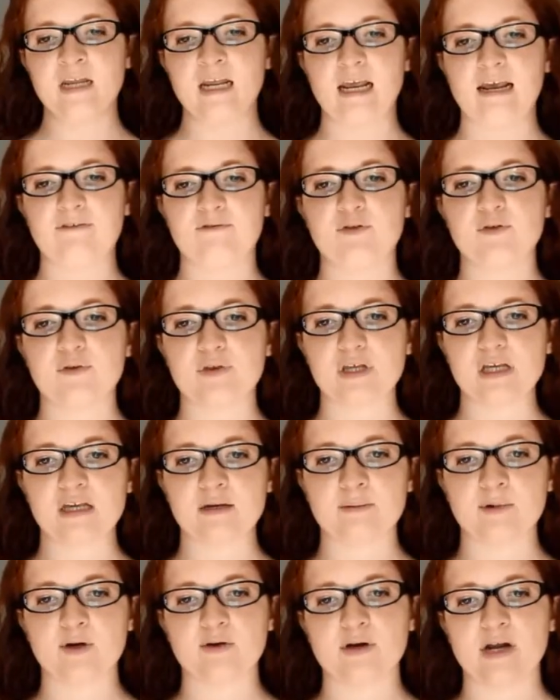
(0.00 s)
If you think
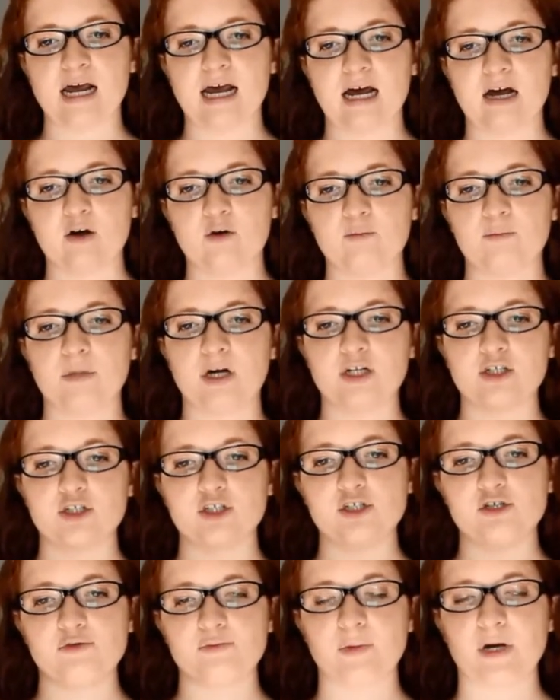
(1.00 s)
about how much
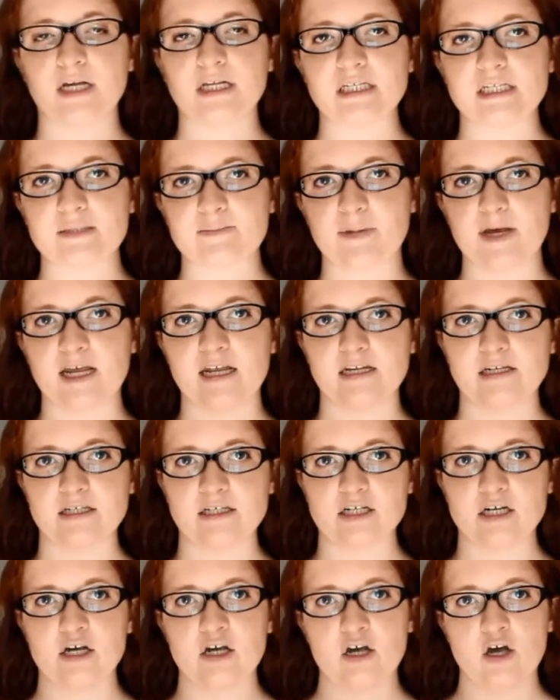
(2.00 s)
you might
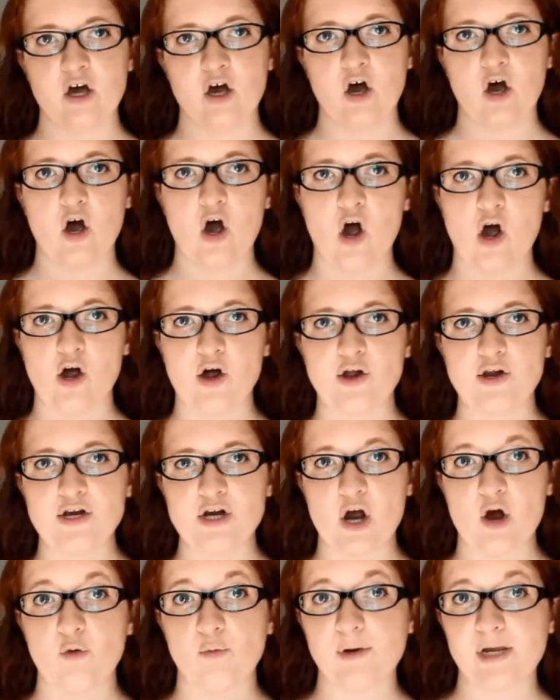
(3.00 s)
spend on
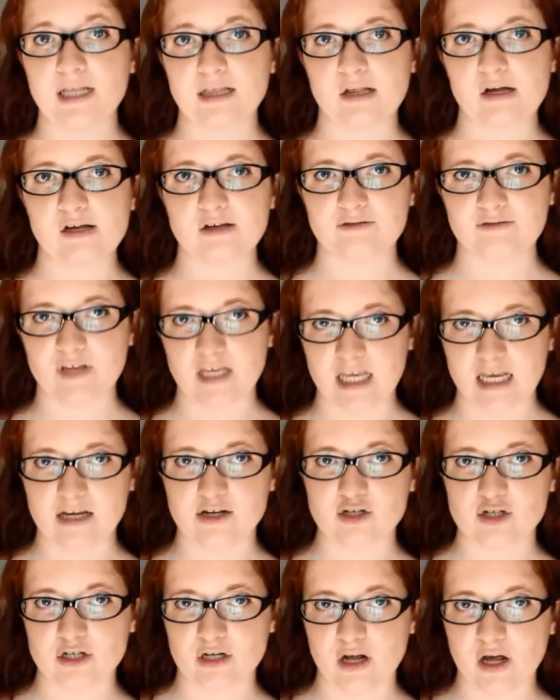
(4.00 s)
a week-long
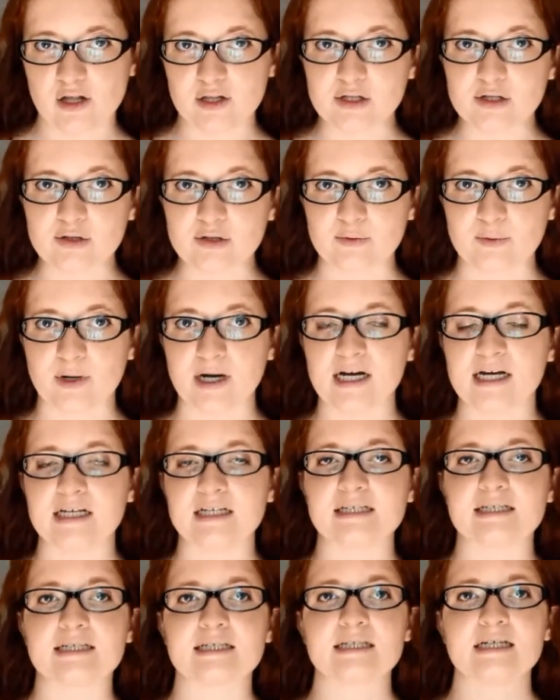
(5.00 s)
vacation
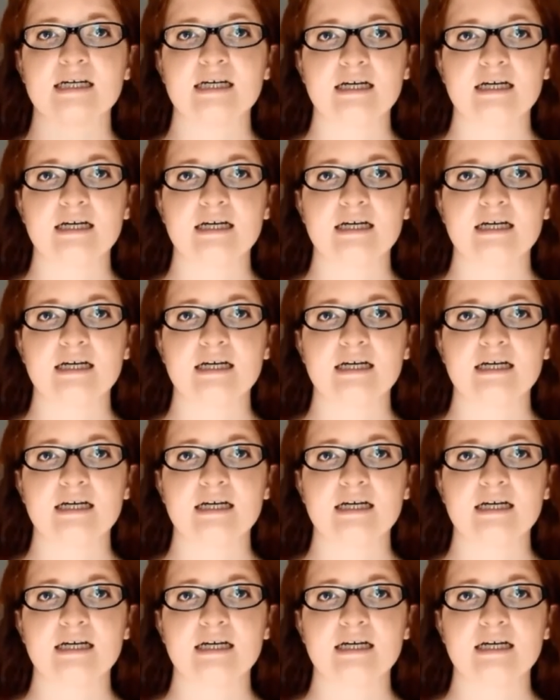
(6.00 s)
otherwise,